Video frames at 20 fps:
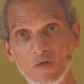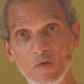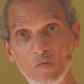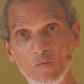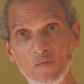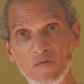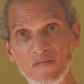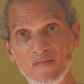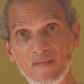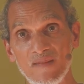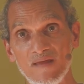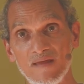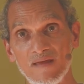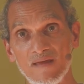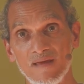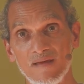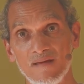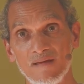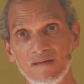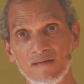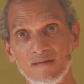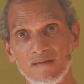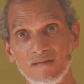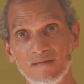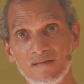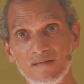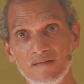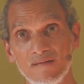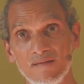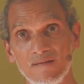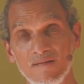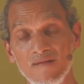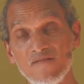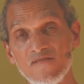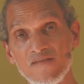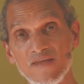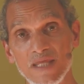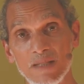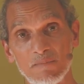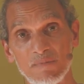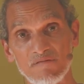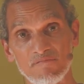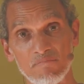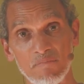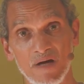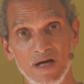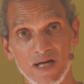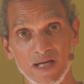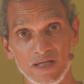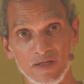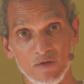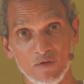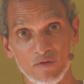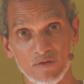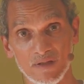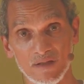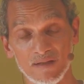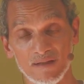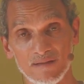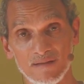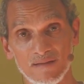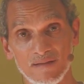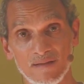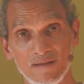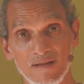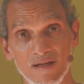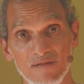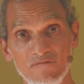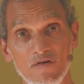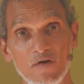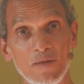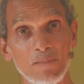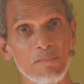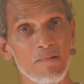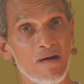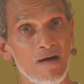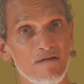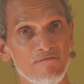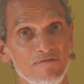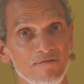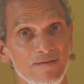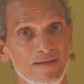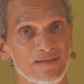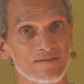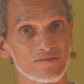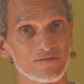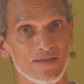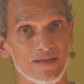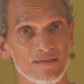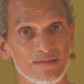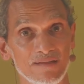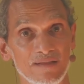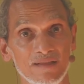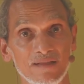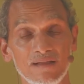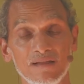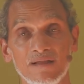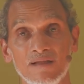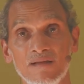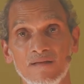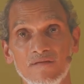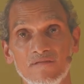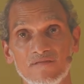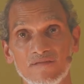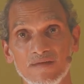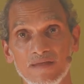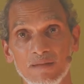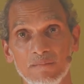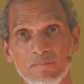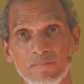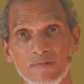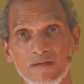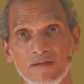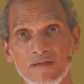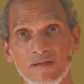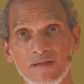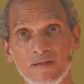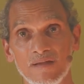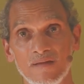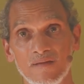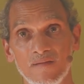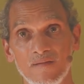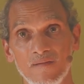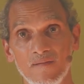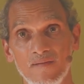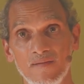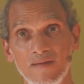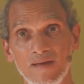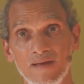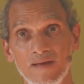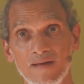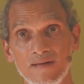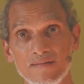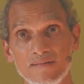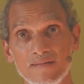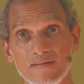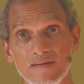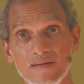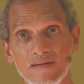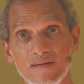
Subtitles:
with the theme of Mahayoga, a very powerful, exciting theme that